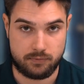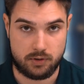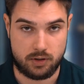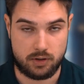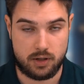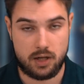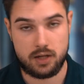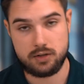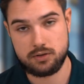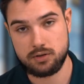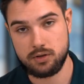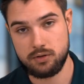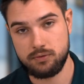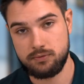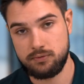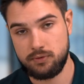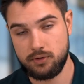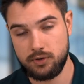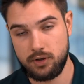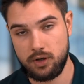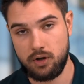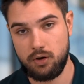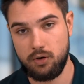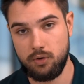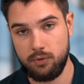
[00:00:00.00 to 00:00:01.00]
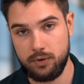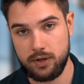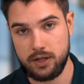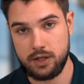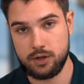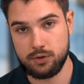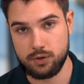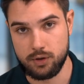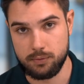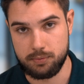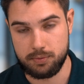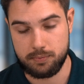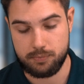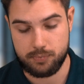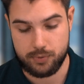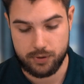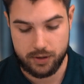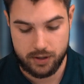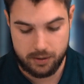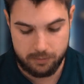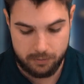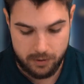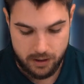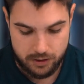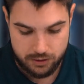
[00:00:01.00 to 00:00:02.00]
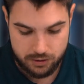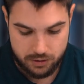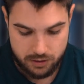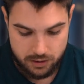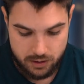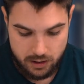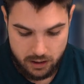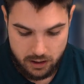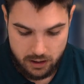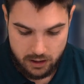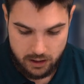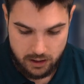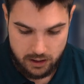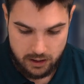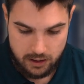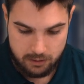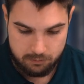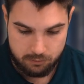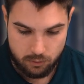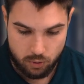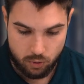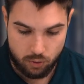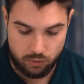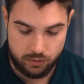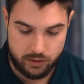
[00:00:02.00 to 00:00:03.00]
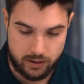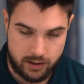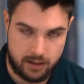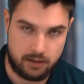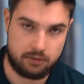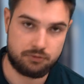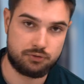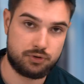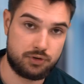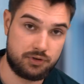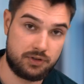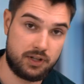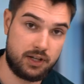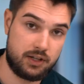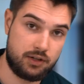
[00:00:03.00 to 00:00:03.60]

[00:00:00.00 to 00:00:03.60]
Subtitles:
Okay, so for the whole Europe pretty much, all the countries that